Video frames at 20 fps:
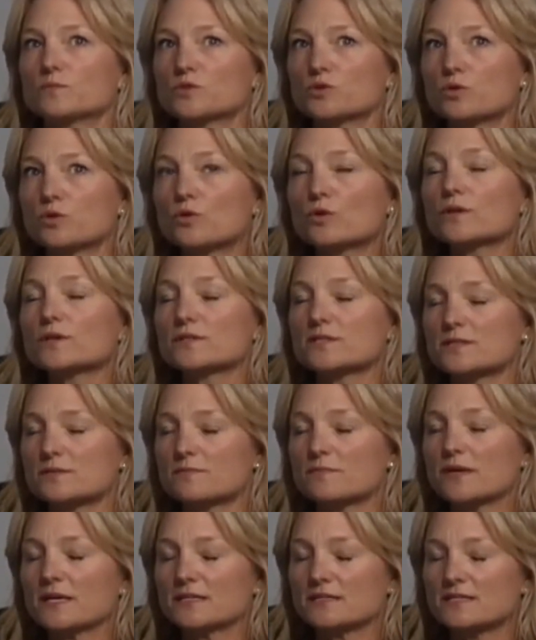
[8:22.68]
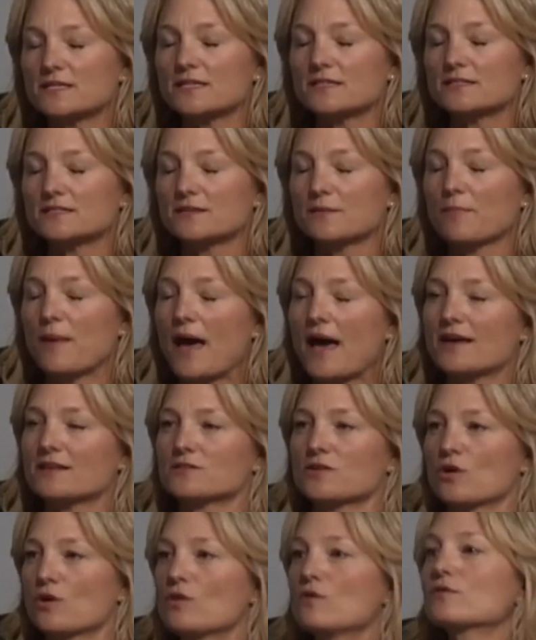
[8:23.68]
tourists may tend to
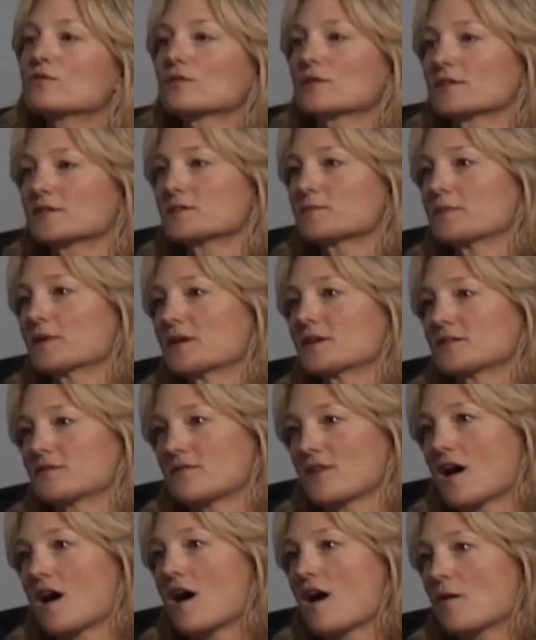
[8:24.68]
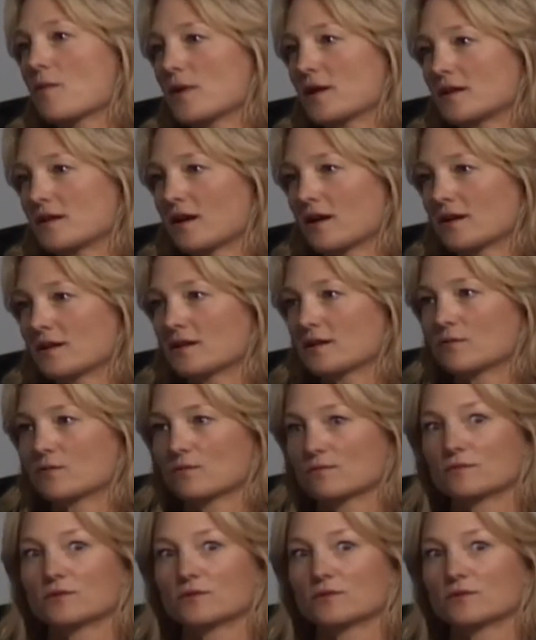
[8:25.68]
pass over us because of the Highway ninety,